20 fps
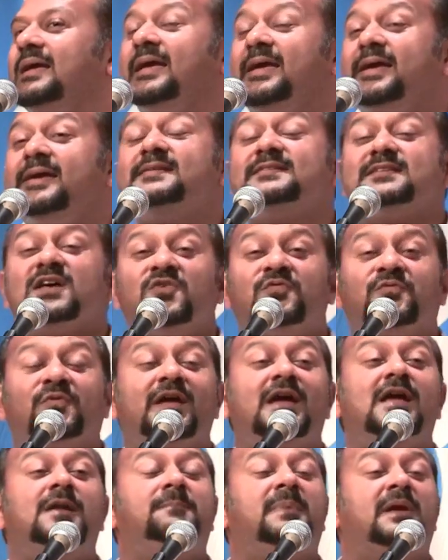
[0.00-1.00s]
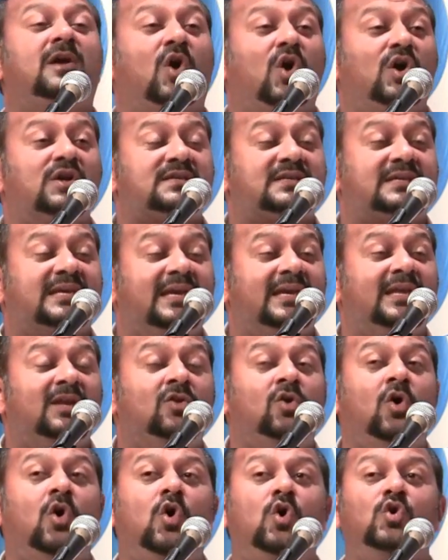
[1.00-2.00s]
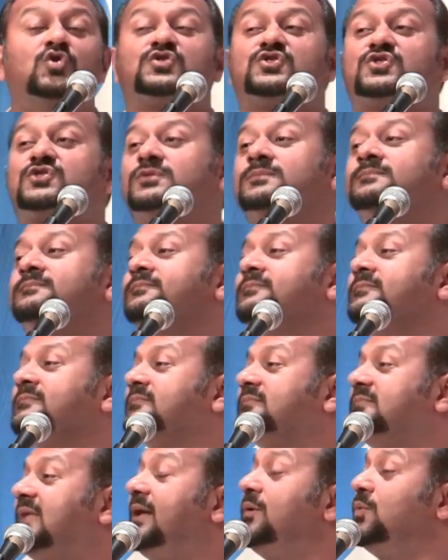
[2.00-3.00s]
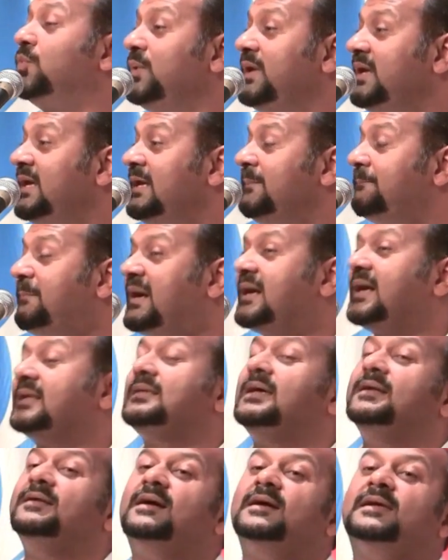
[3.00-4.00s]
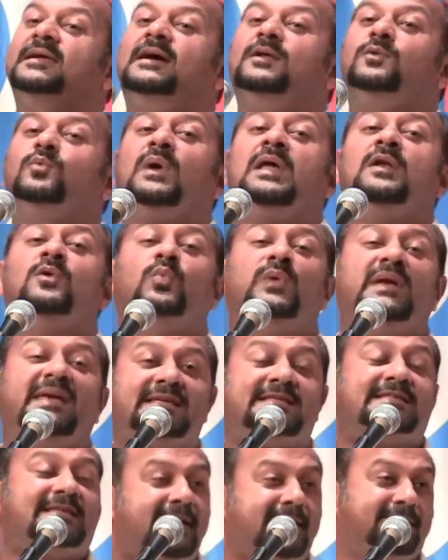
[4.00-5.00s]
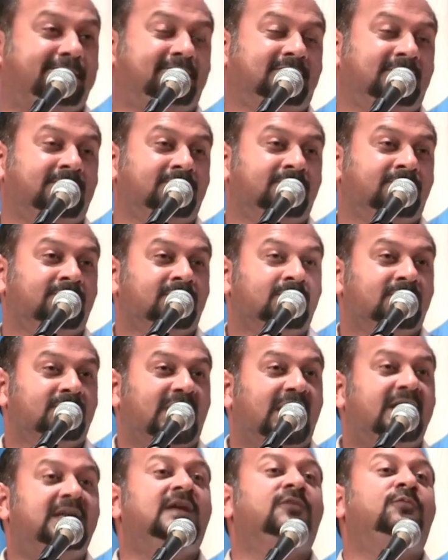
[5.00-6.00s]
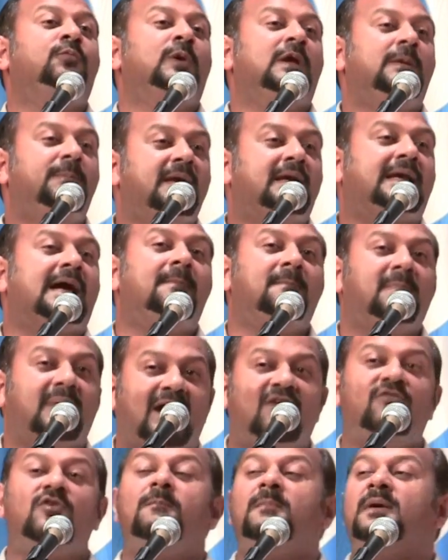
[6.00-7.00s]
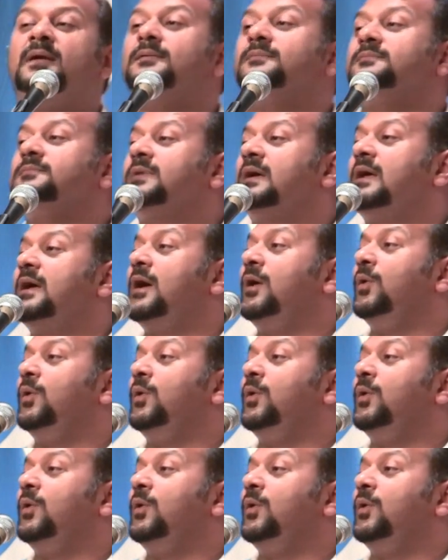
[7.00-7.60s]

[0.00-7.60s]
He is afraid because he knows that we in Pakatan Rakyat, when we say that if we become government,